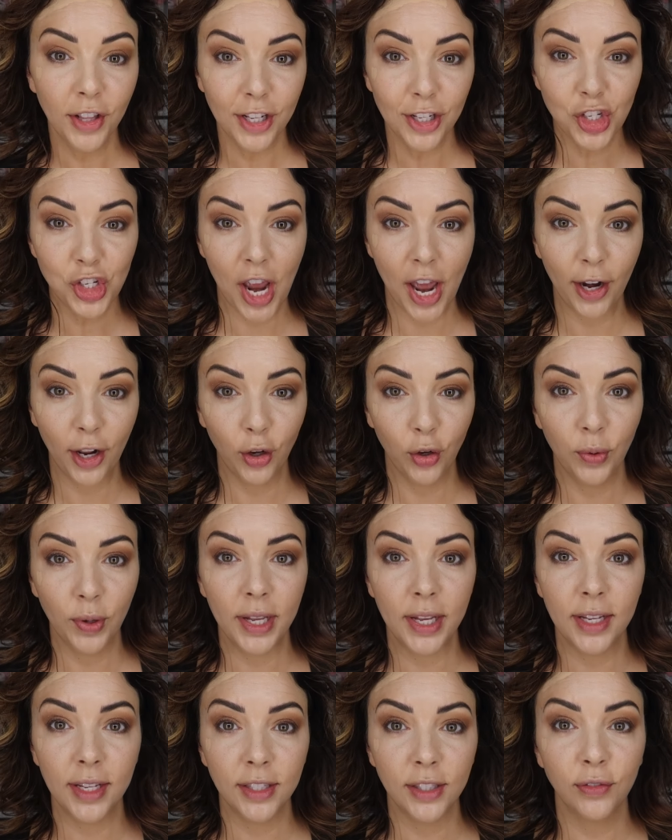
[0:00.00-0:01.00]
that the shadow
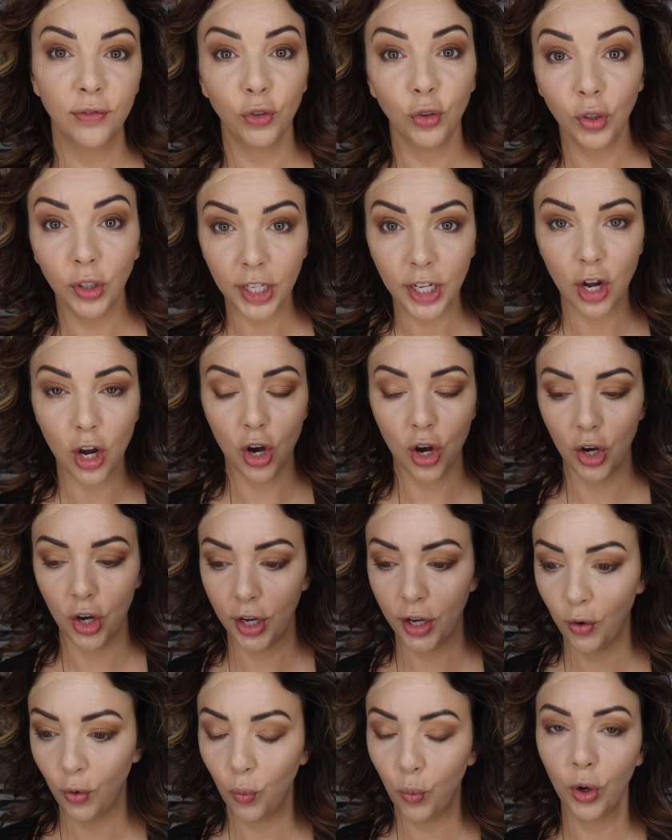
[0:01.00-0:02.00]
is fully
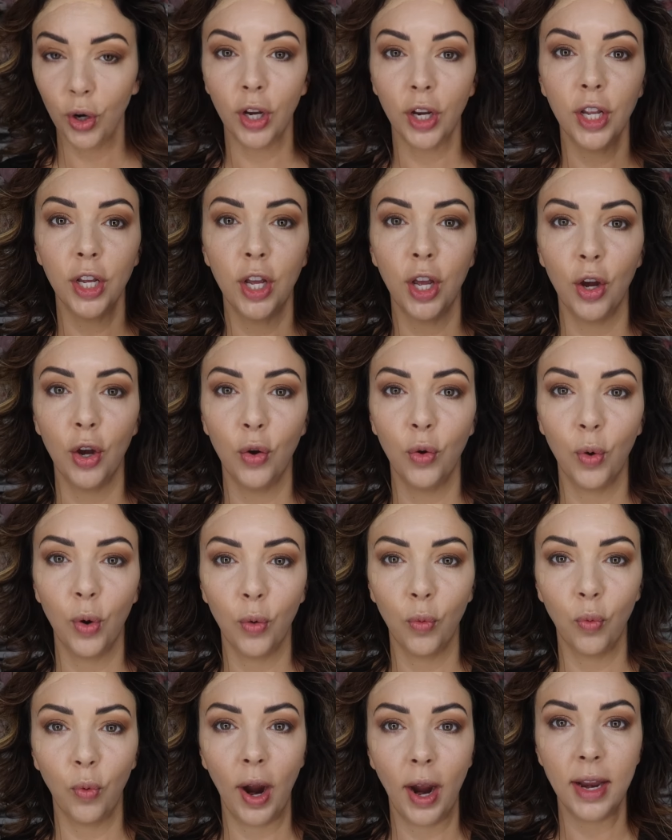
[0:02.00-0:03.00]
on, we're going to go
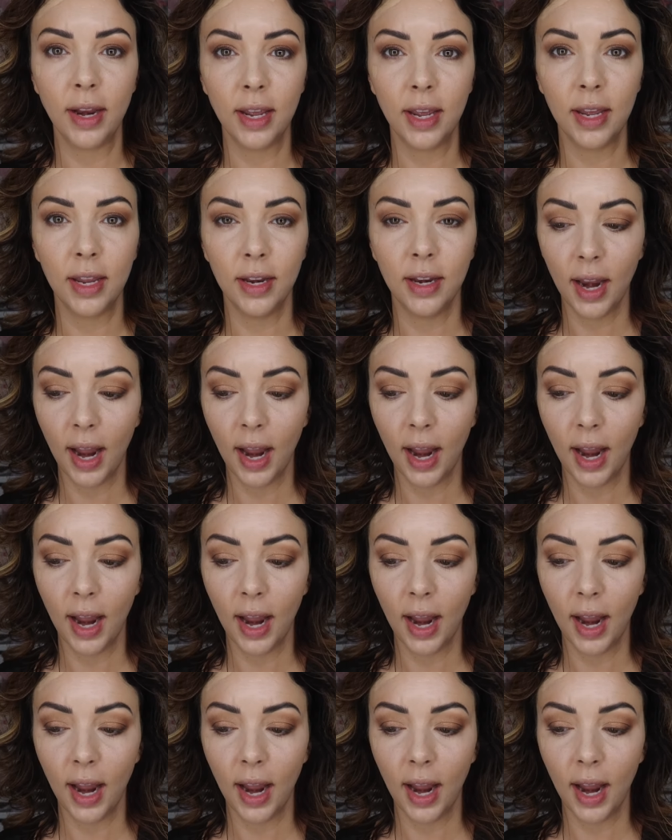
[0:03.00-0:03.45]
right in